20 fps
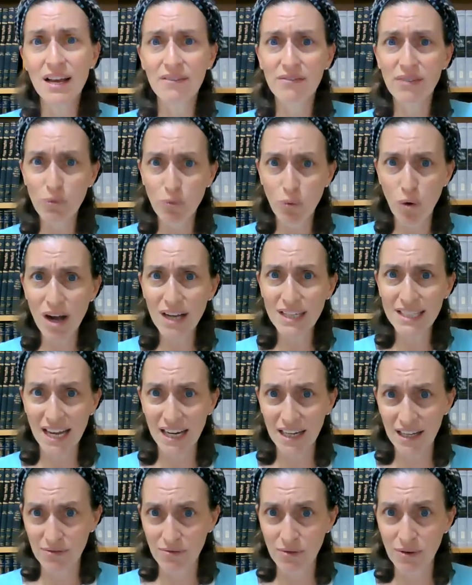If he walked
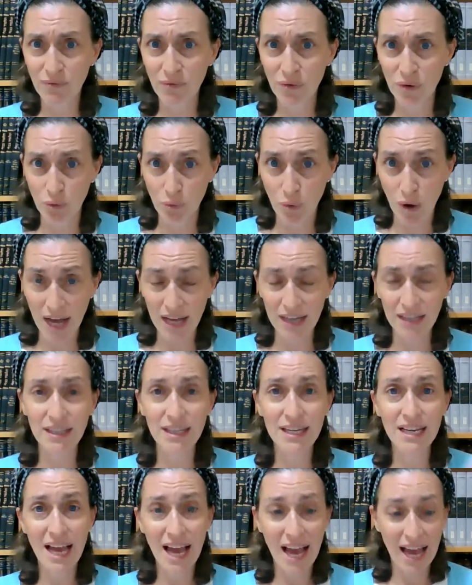out of the room for a while
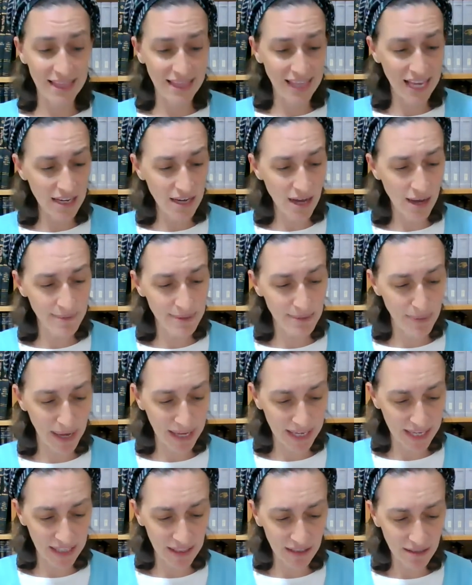and then comes
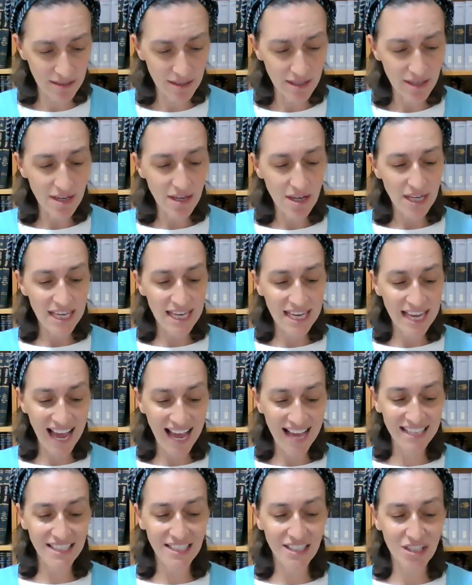back in, he
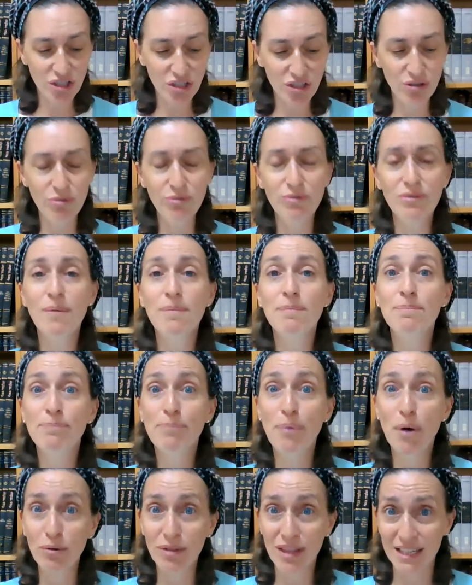has to do
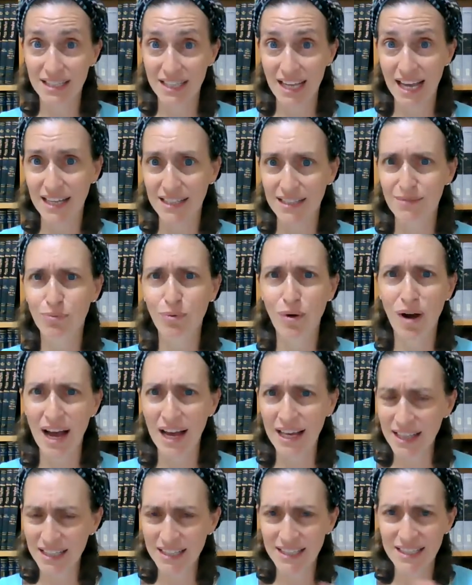both his hands.
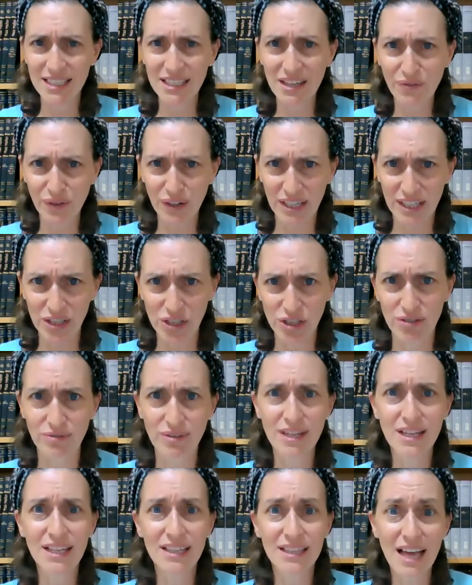Why? This is a different issue.
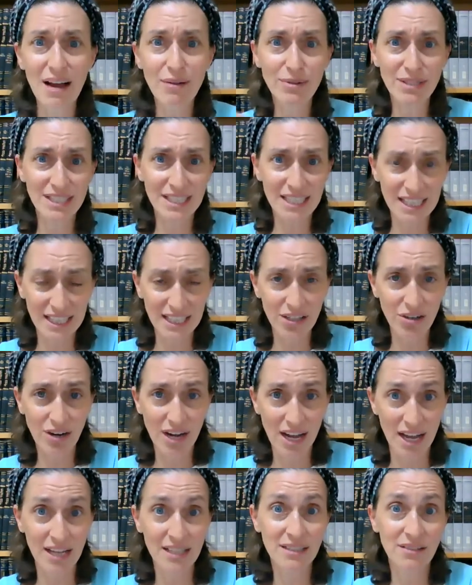That was to clean your
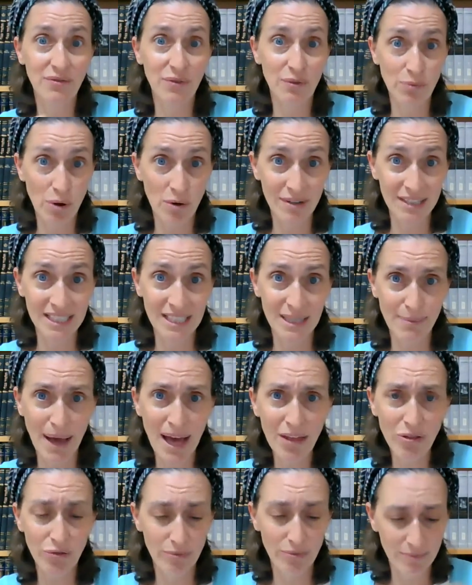hands from going to the
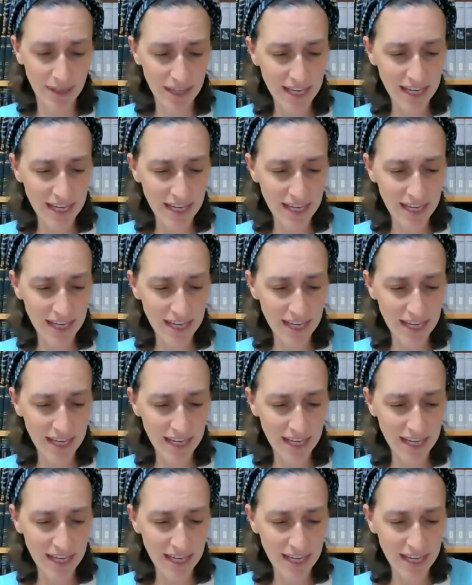bathroom.